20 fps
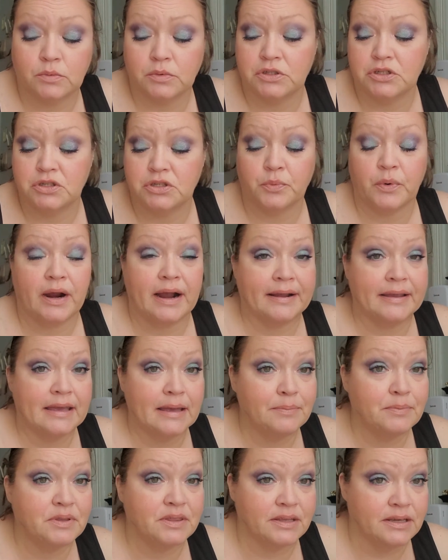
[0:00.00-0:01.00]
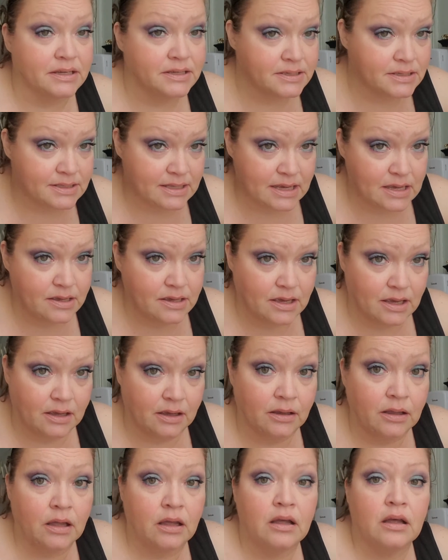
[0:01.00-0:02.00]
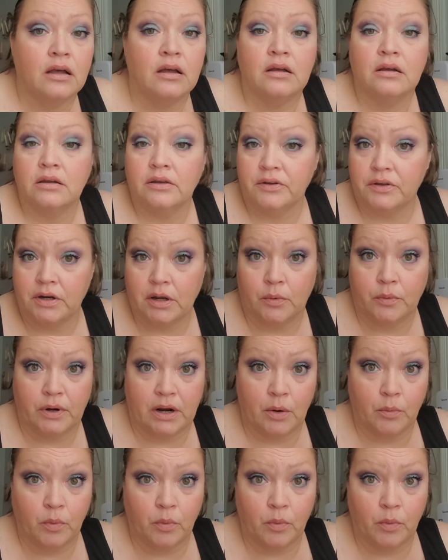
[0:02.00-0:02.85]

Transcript: which is where I kept this, thinking, you know, when I